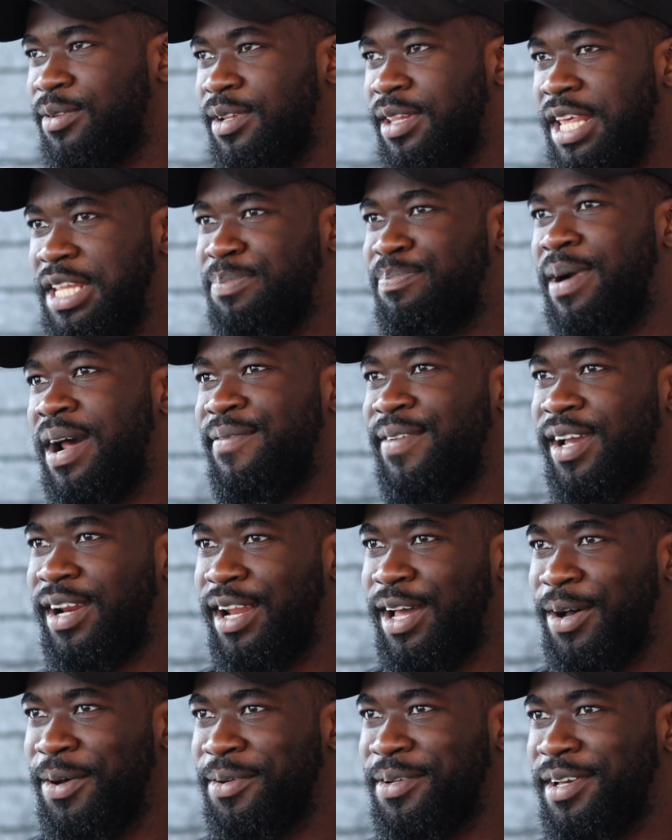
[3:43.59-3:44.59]
There's private
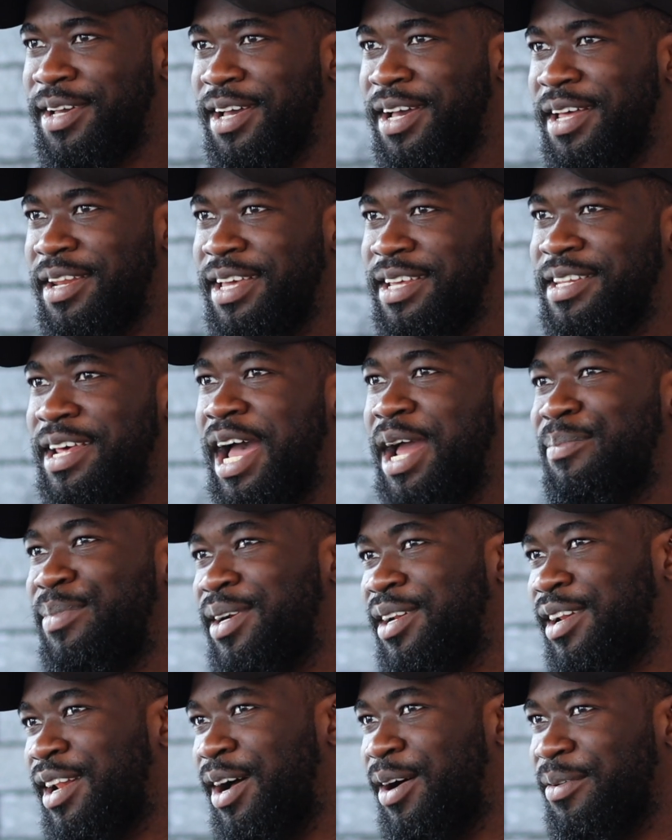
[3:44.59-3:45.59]
cloud, there's
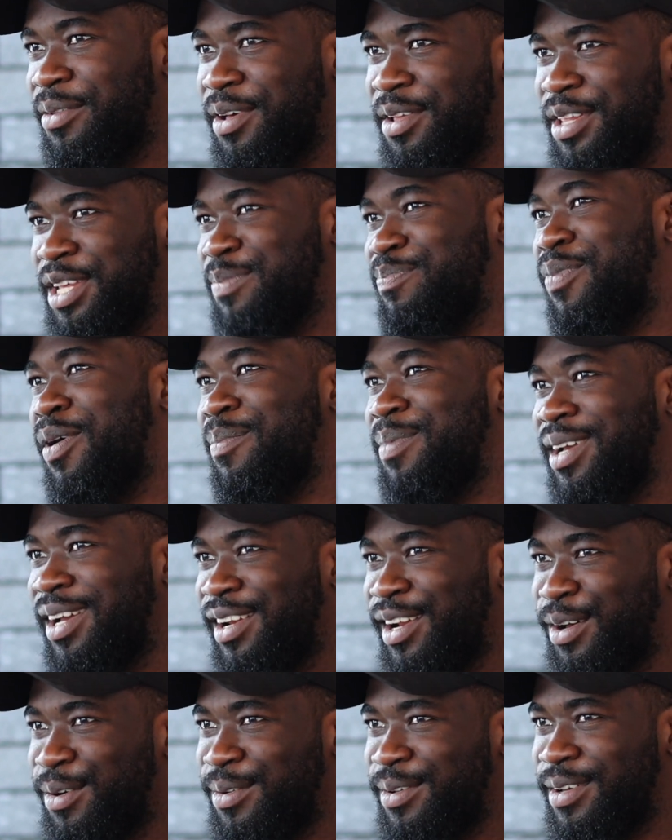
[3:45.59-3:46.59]
hybrid cloud, there's mm-hmm. public
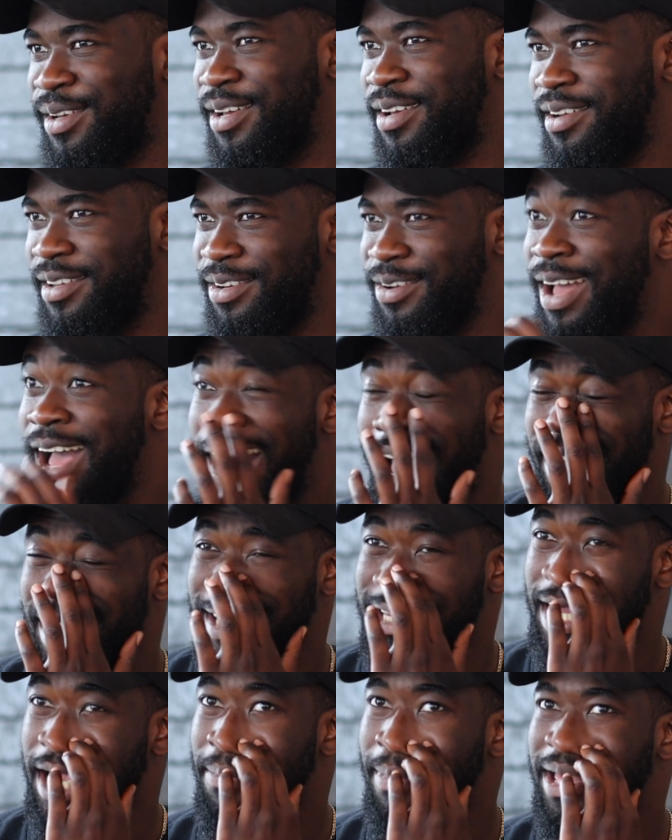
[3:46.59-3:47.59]
cloud at
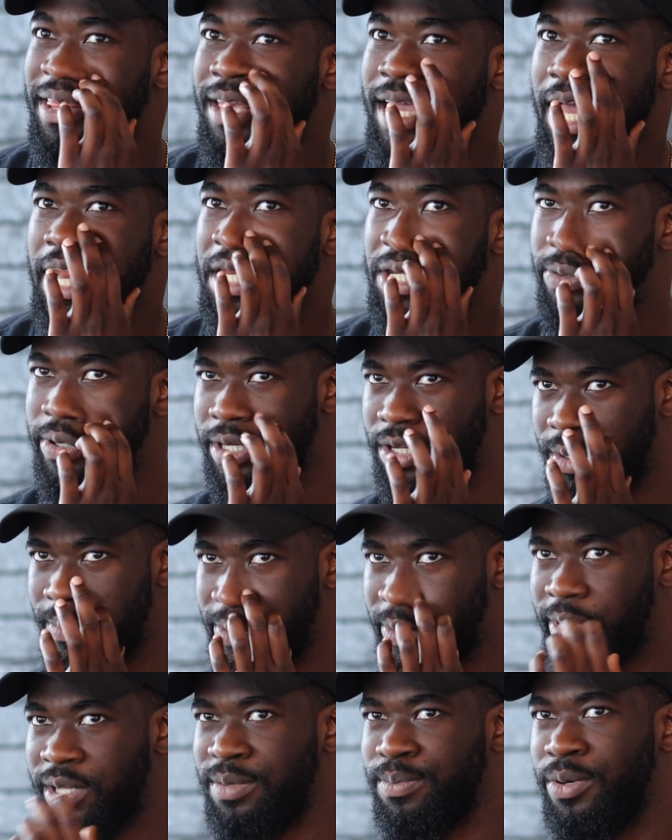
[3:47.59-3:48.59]
that time, I think I knew
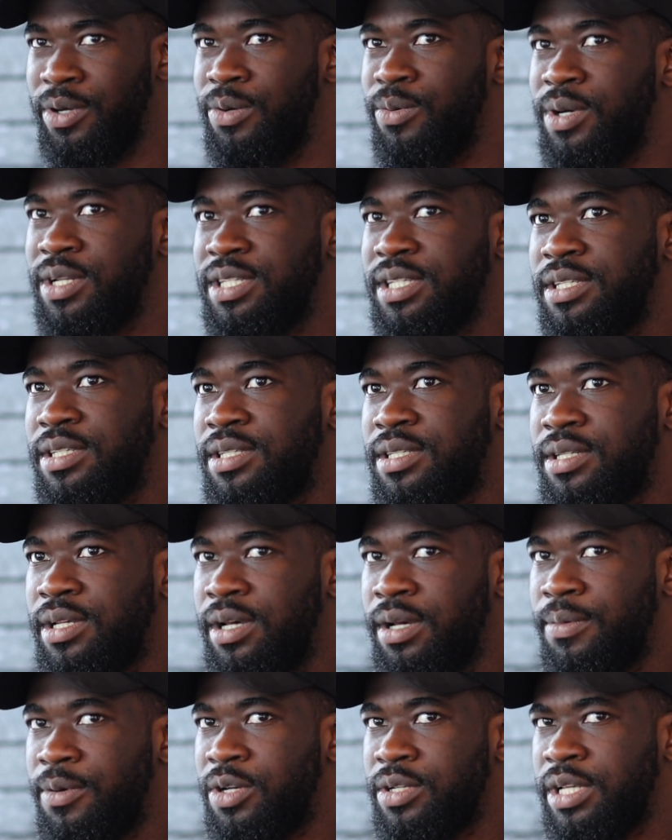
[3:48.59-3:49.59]
AWS, but it wasn't
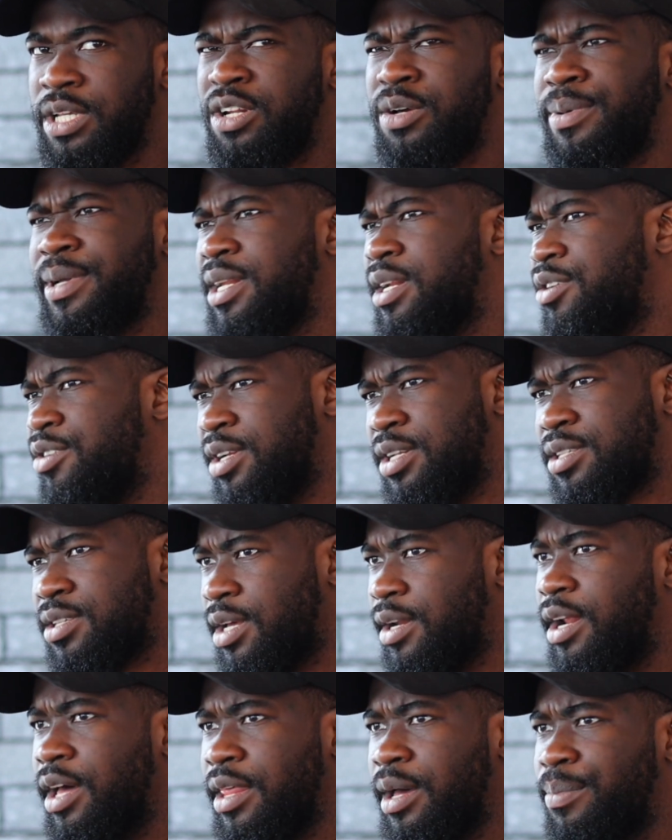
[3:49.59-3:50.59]
uh, because AWS had already
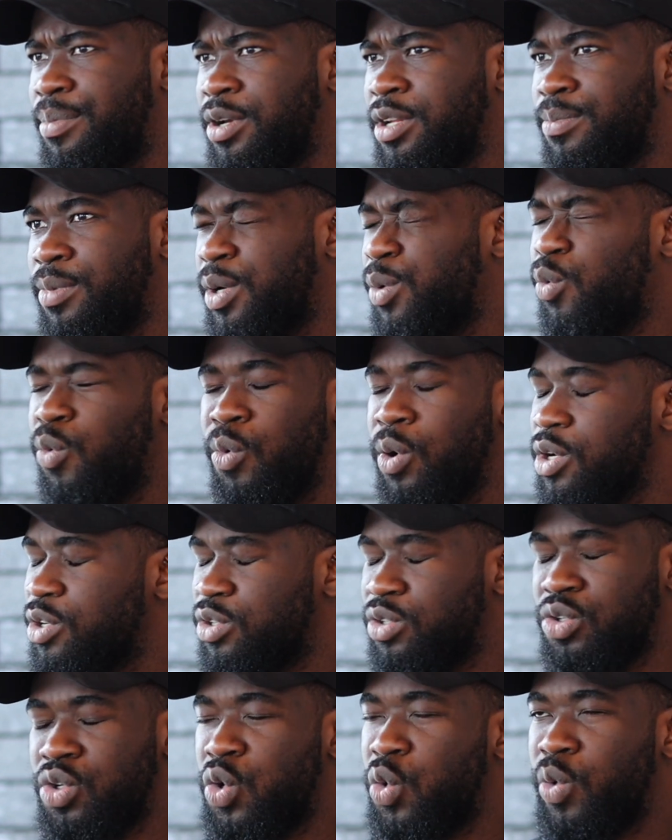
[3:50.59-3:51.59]
started at that point, but it was
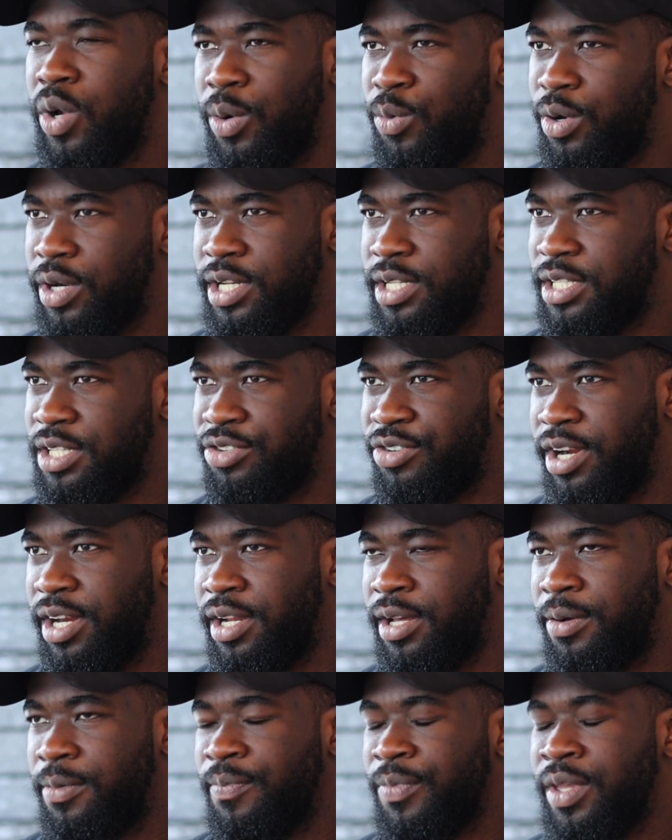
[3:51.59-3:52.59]
nowhere what it is right
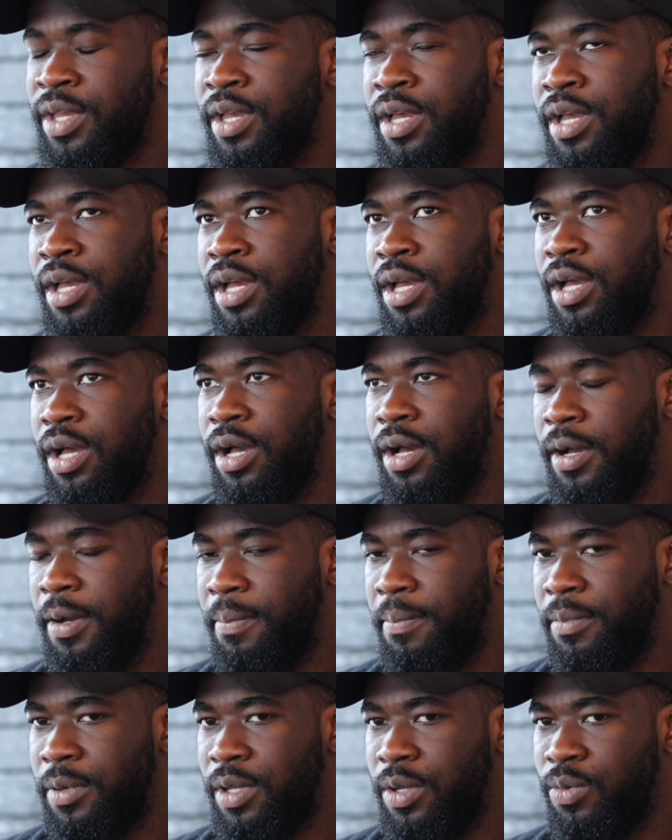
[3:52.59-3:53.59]
yeah, now. it wasn't. It wasn't
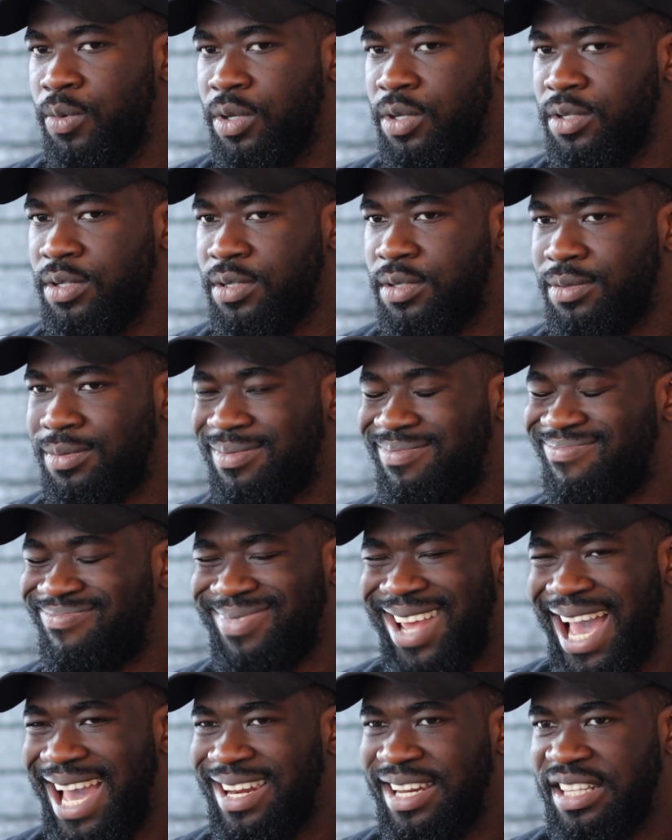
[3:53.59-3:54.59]
um, big. It yeah. was
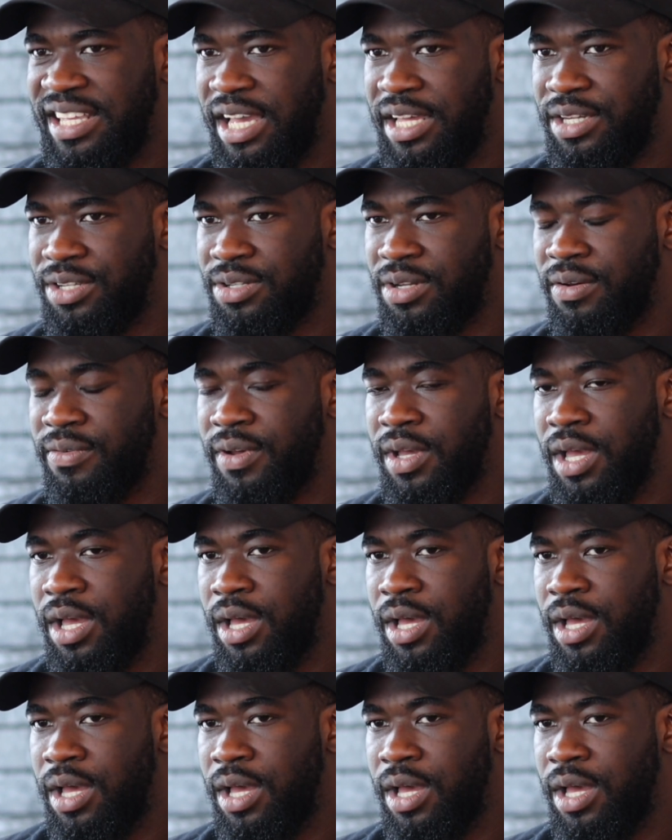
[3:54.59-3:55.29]
tiny, tiny stuff.